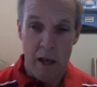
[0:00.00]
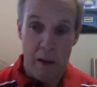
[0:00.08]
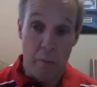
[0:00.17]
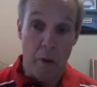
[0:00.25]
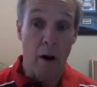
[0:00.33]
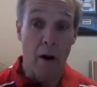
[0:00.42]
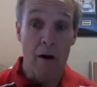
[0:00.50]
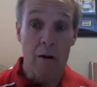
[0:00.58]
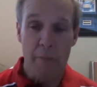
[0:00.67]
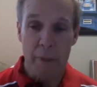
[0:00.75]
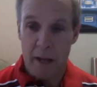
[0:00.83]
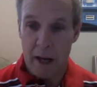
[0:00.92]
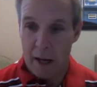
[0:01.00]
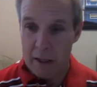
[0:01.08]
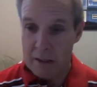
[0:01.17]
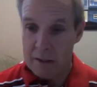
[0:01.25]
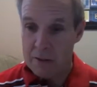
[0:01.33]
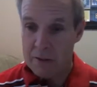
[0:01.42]
in part
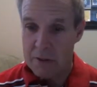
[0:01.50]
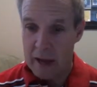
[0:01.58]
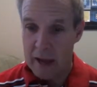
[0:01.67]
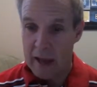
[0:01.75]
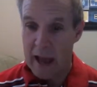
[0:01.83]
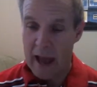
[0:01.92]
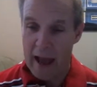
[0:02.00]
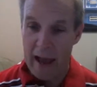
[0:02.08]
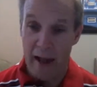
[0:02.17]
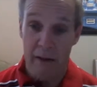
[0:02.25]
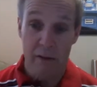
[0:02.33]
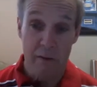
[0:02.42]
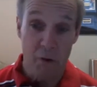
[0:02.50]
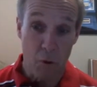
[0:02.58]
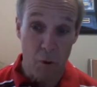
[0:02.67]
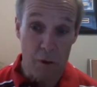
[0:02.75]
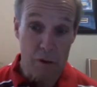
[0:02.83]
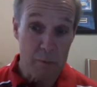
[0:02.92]
because they had, of
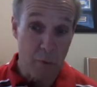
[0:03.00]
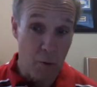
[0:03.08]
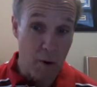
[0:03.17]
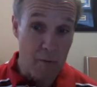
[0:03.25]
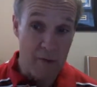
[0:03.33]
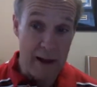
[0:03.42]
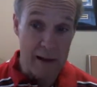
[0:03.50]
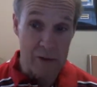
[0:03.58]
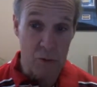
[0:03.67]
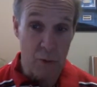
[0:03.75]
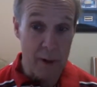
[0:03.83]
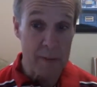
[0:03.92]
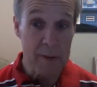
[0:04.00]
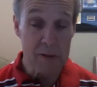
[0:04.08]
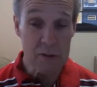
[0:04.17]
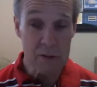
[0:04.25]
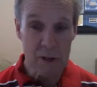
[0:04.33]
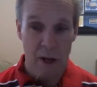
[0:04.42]
course, more advanced
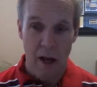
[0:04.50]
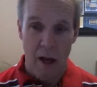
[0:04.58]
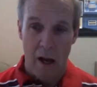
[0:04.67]
weapons,